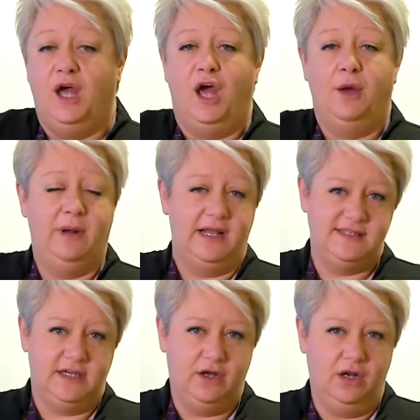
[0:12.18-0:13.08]
Applied
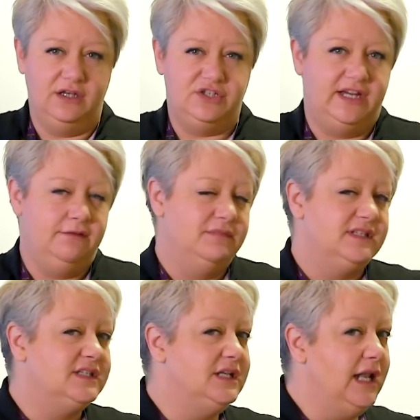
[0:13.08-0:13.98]
Psychology,
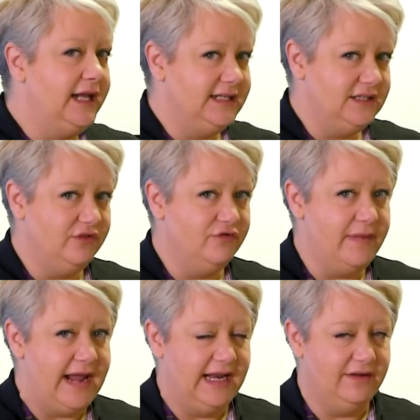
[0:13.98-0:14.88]
slightly different from
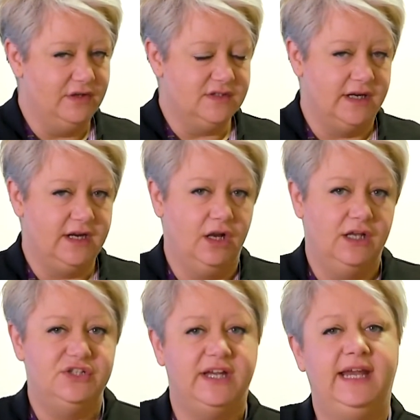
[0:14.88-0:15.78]
A-level
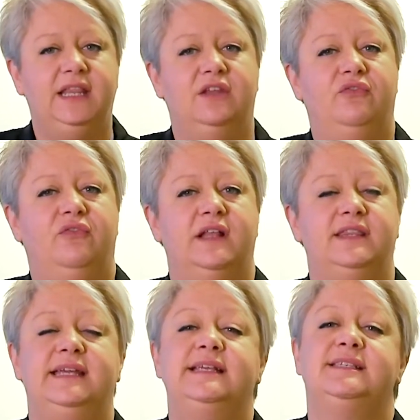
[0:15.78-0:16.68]
psychology in the fact
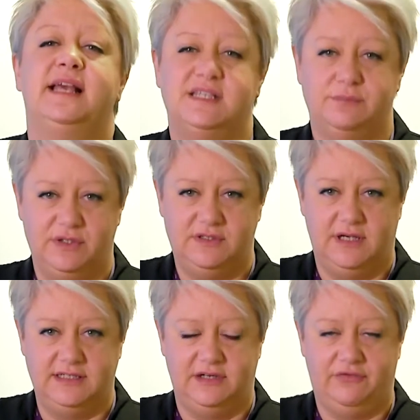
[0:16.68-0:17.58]
the assessments
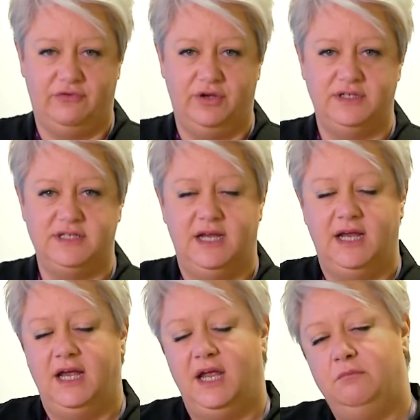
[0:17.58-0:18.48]
are different.
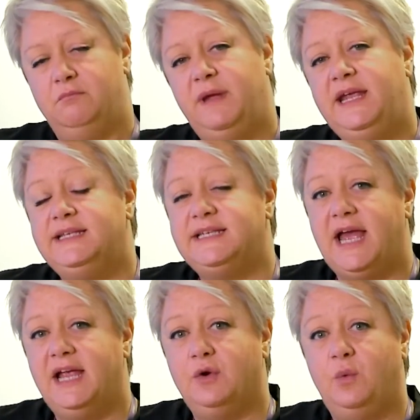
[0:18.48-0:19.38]
In
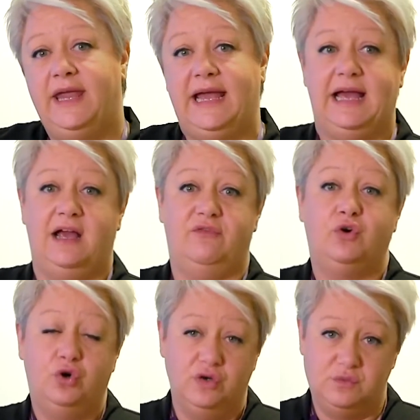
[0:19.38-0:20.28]
BTEC we have
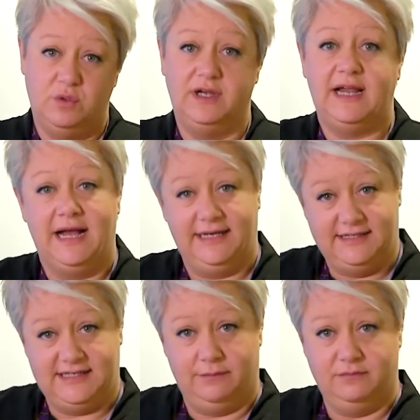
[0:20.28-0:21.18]
coursework and
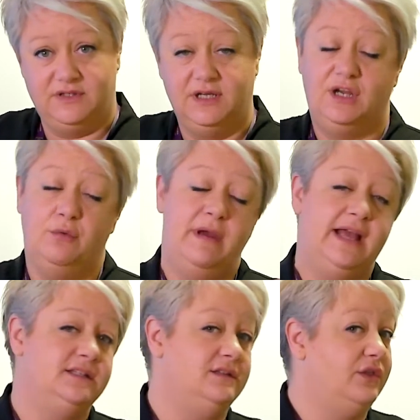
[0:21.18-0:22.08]
exams
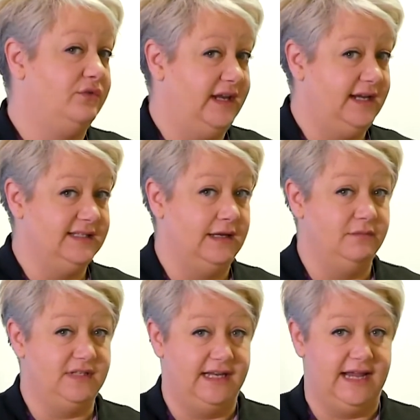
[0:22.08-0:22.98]
compared to the 3
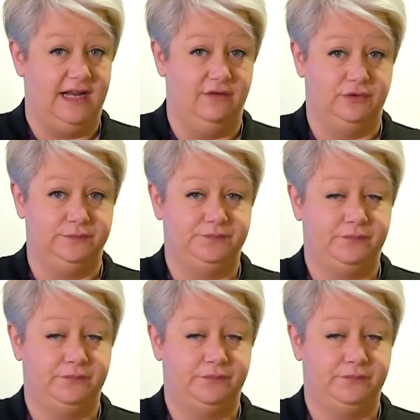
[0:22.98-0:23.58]
exams in A-level.